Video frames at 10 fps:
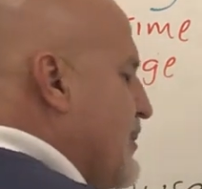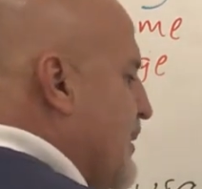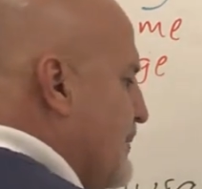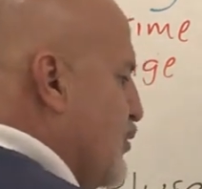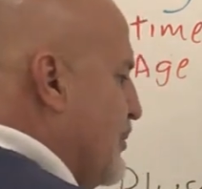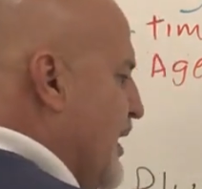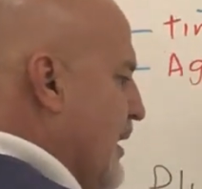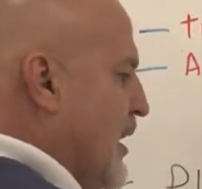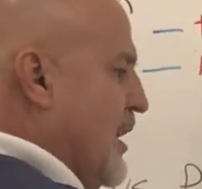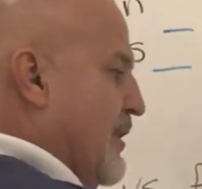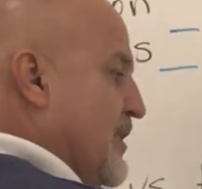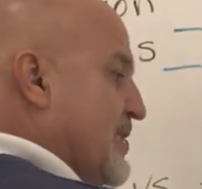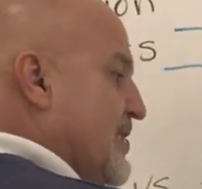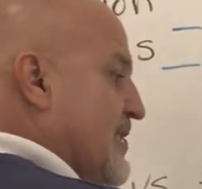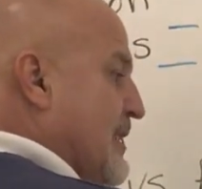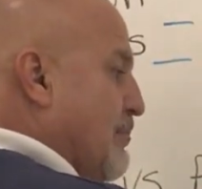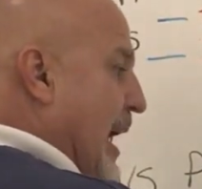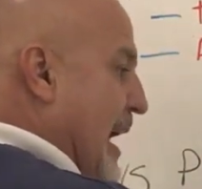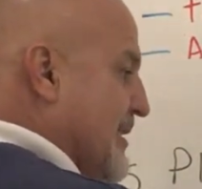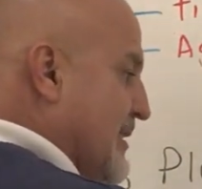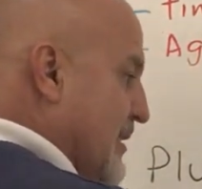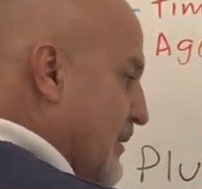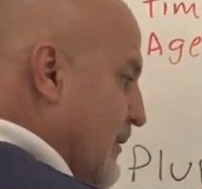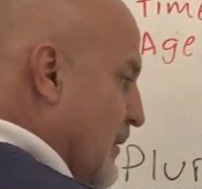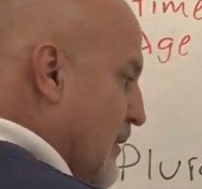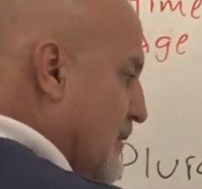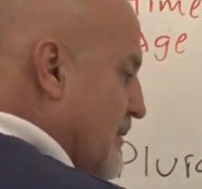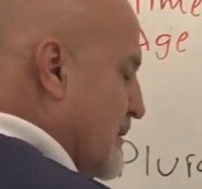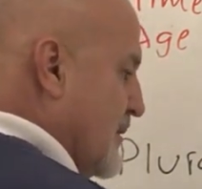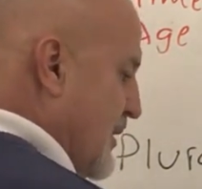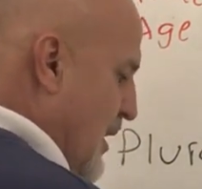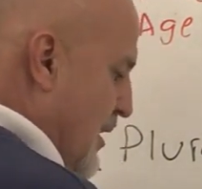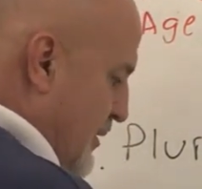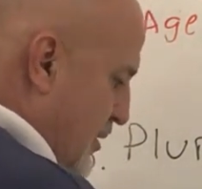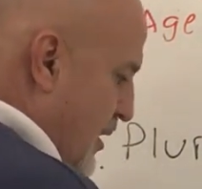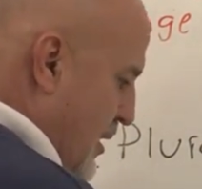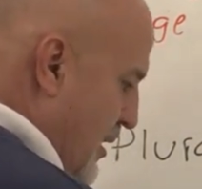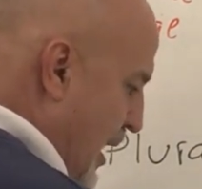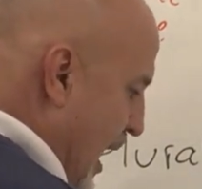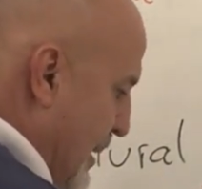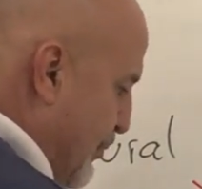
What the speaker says: of the verb to be. This is in the past, so I